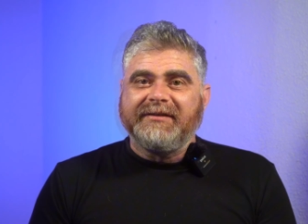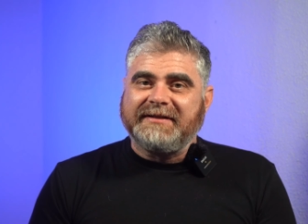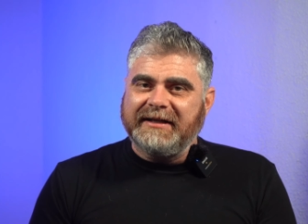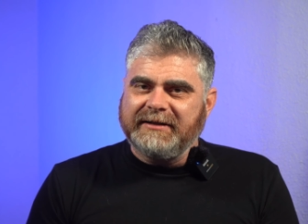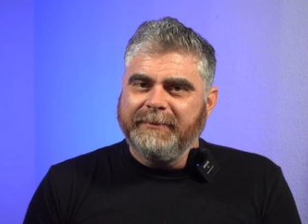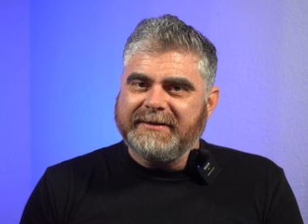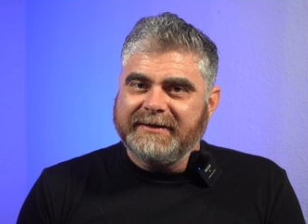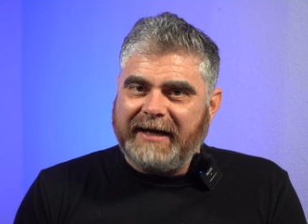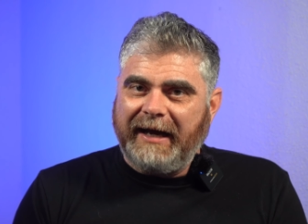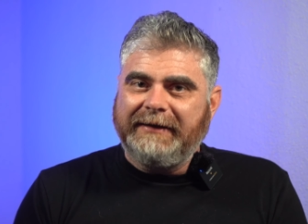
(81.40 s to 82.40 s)
The system is
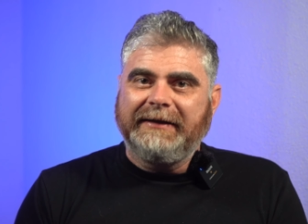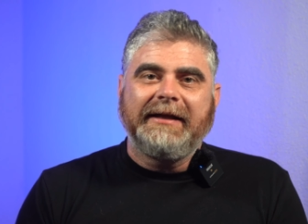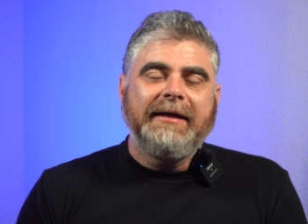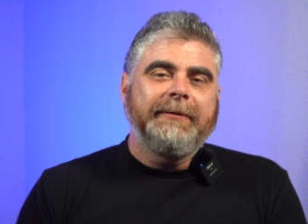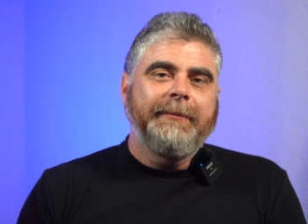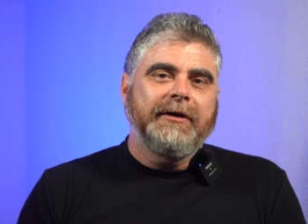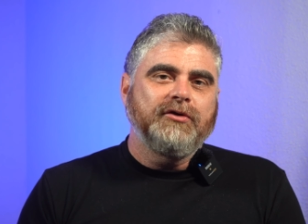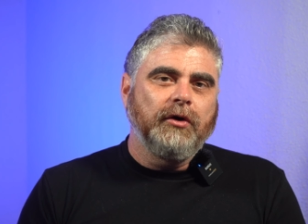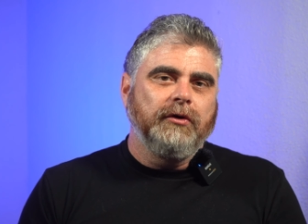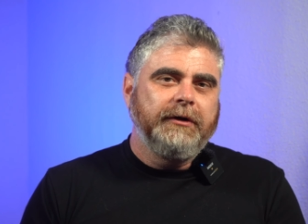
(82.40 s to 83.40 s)
designed to keep them in
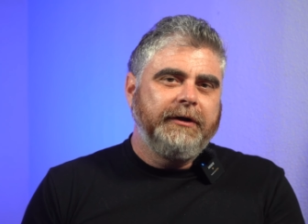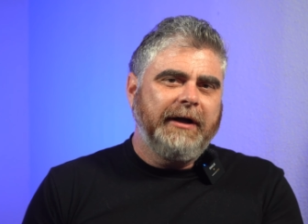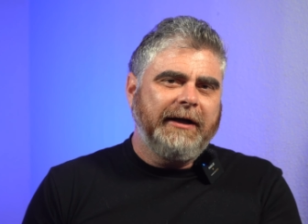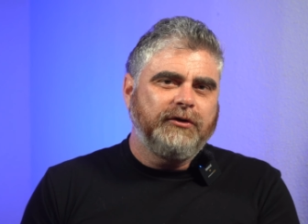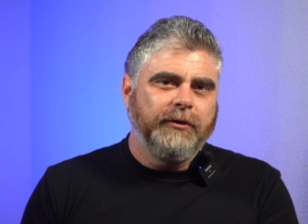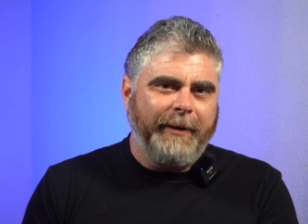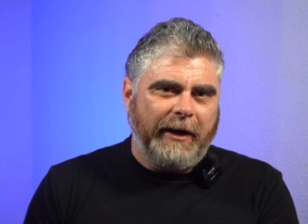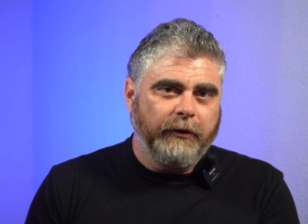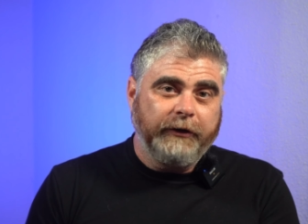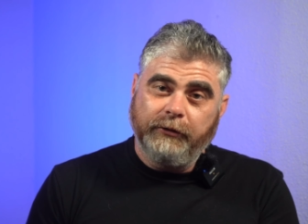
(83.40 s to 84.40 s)
control, not to
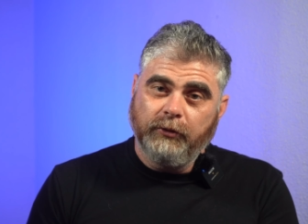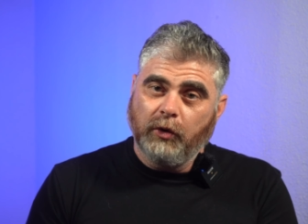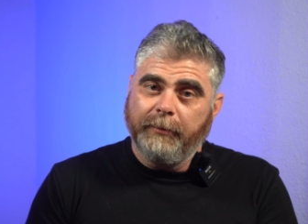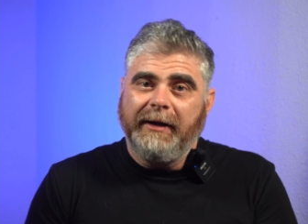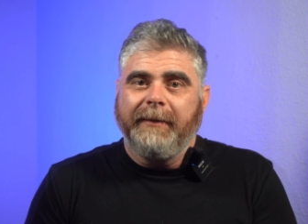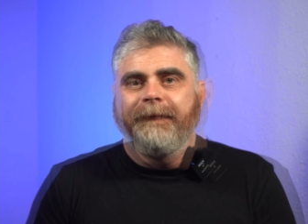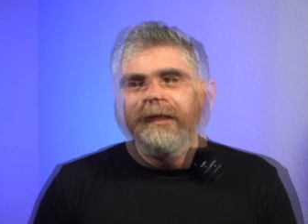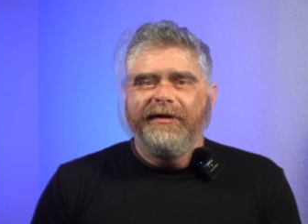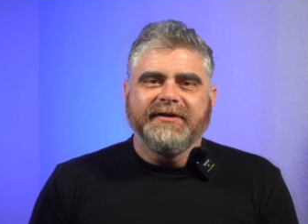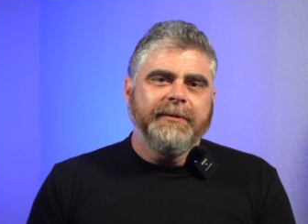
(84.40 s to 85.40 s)
empower you or me.
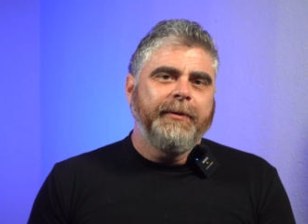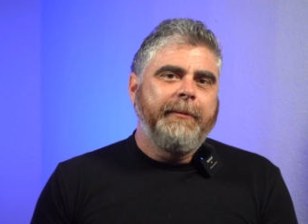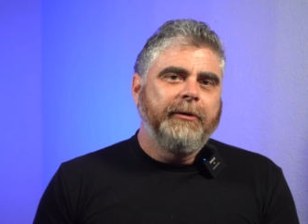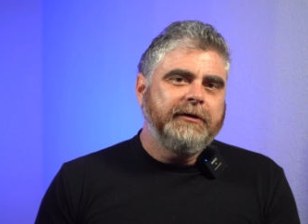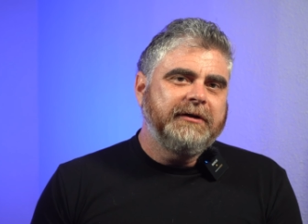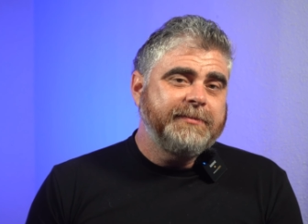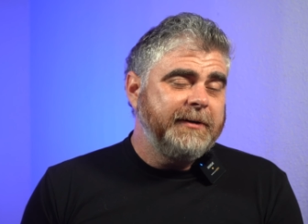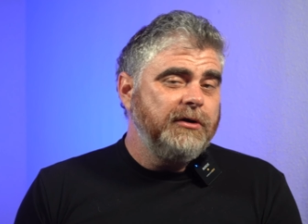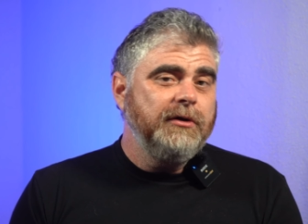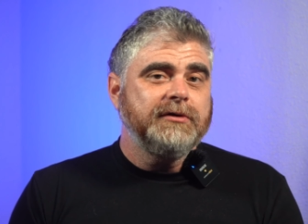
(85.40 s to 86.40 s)
This is a playbook that's
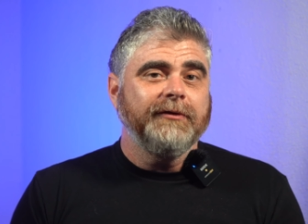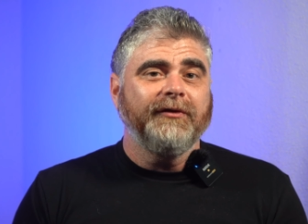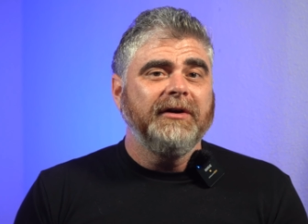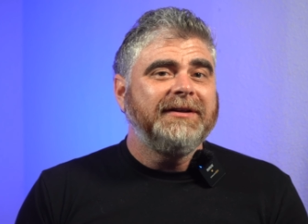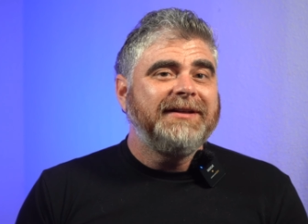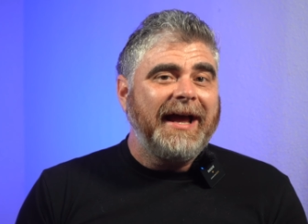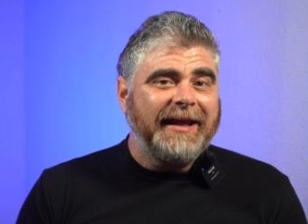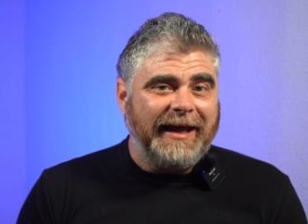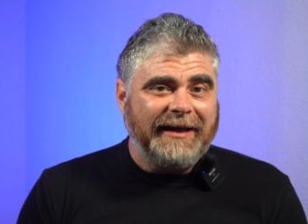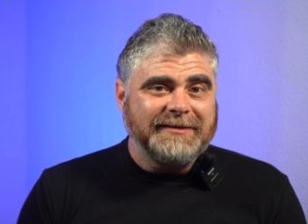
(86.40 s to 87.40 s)
been used for
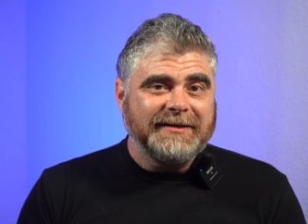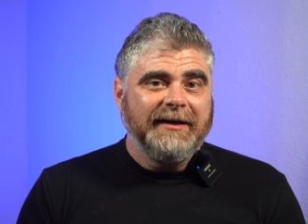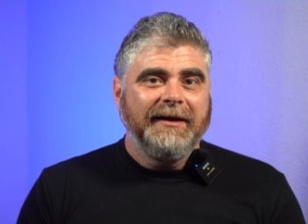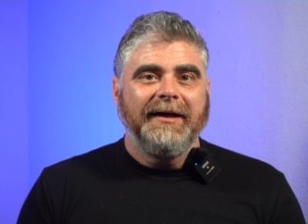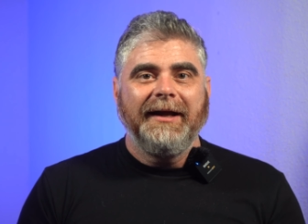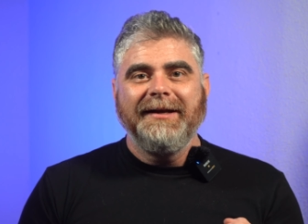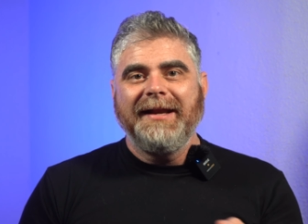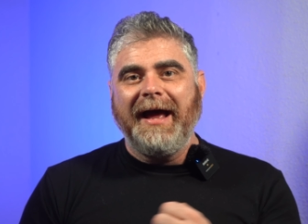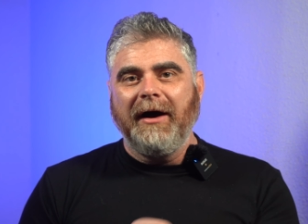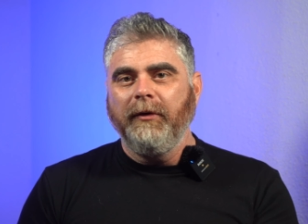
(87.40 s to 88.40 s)
decades. And
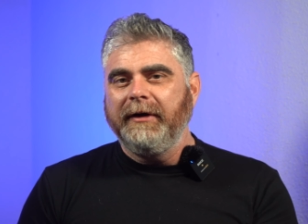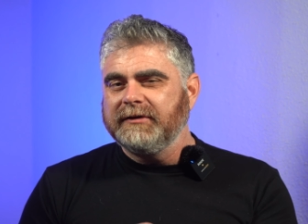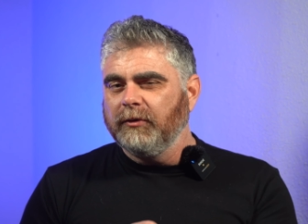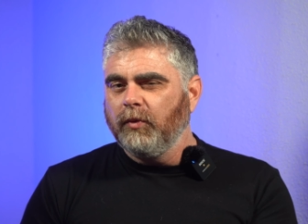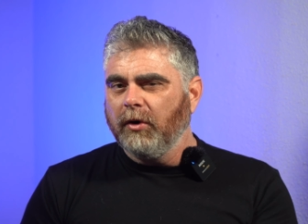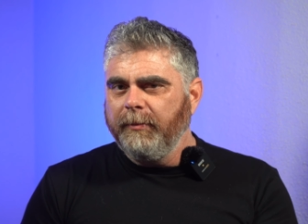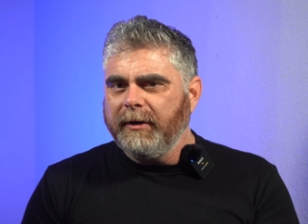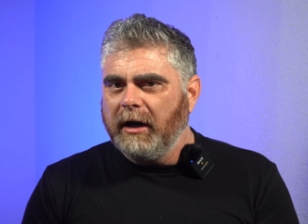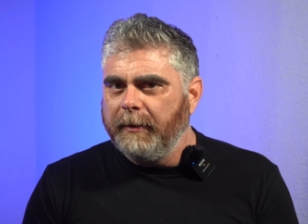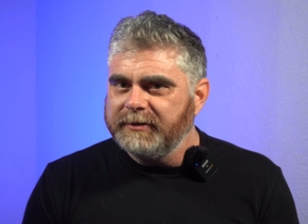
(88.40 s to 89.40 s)
now, as the world
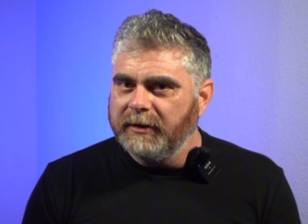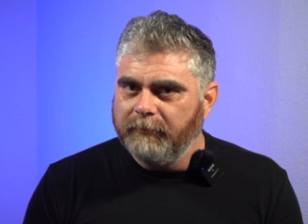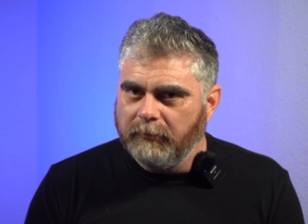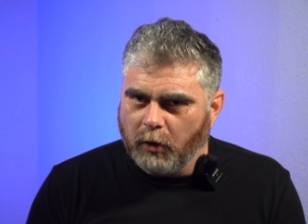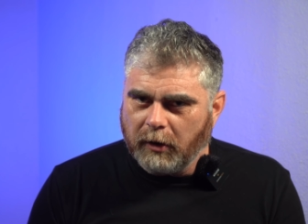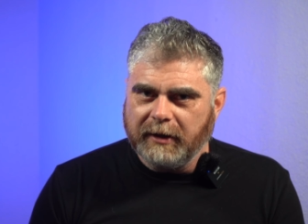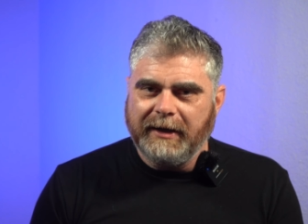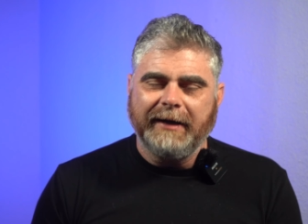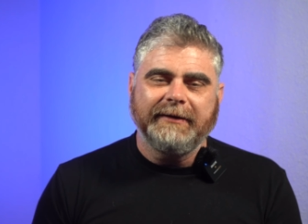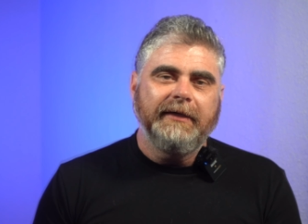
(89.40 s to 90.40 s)
becomes more
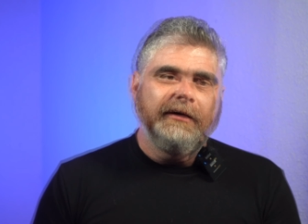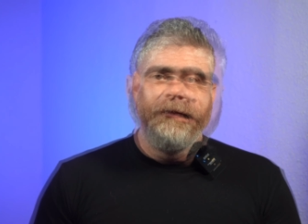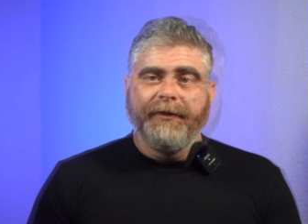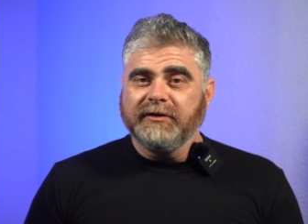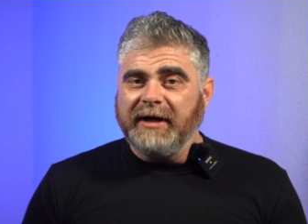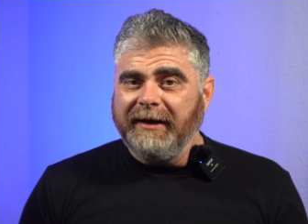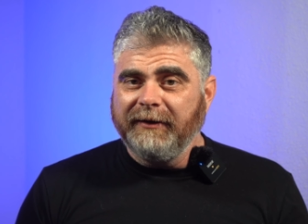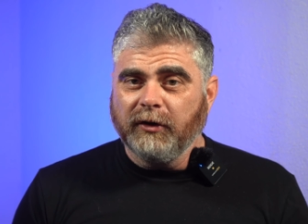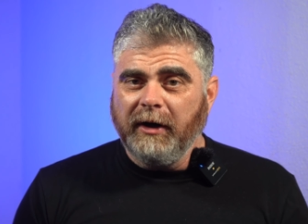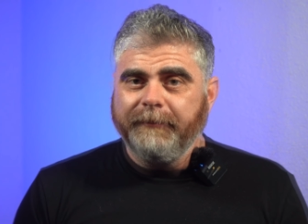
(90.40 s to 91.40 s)
connected, they're
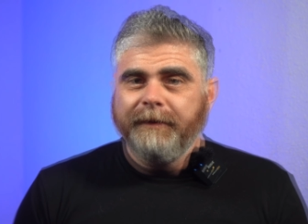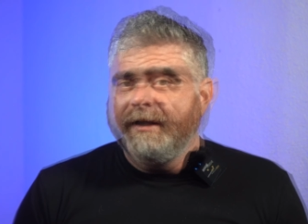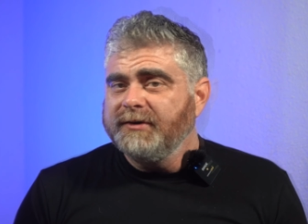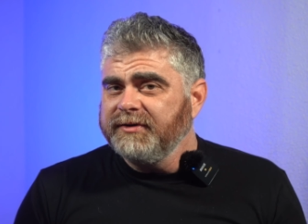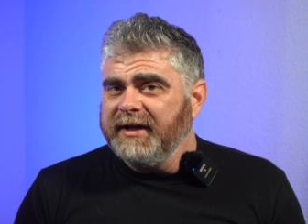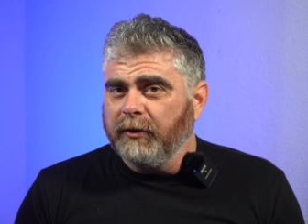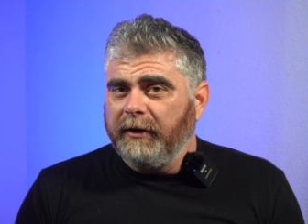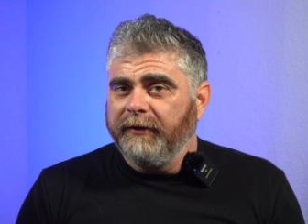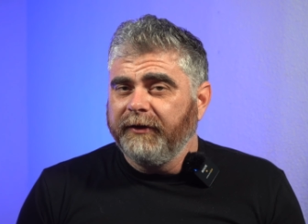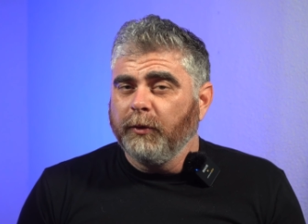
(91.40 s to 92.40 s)
tightening their grip. It's no
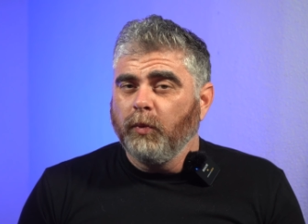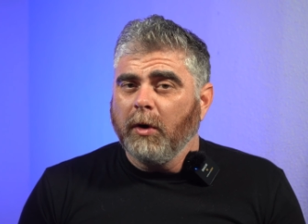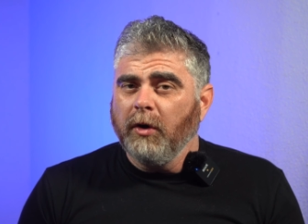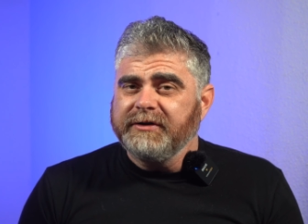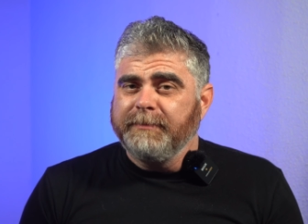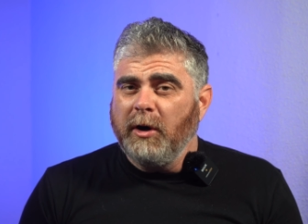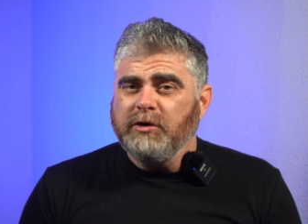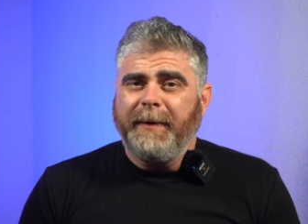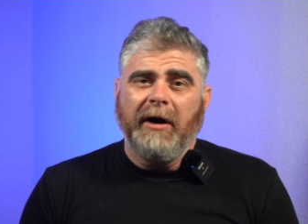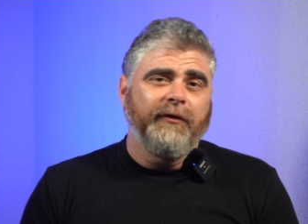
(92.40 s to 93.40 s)
secret that the world's
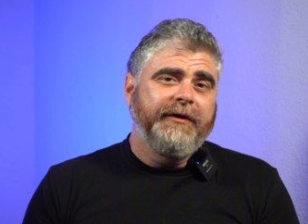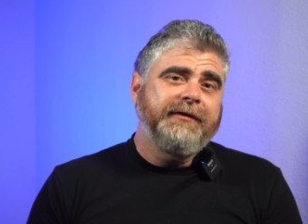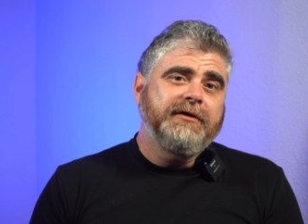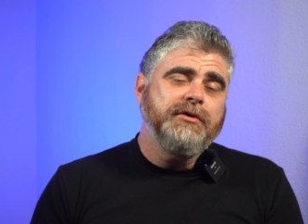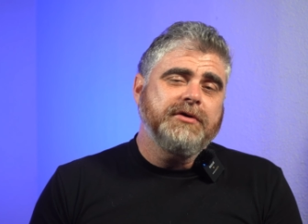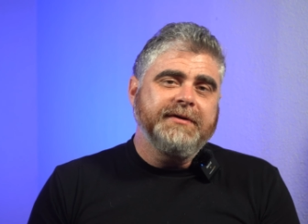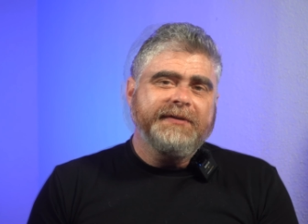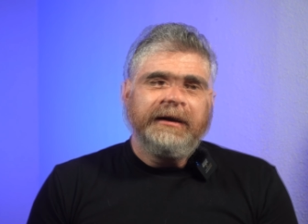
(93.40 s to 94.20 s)
most powerful institutions,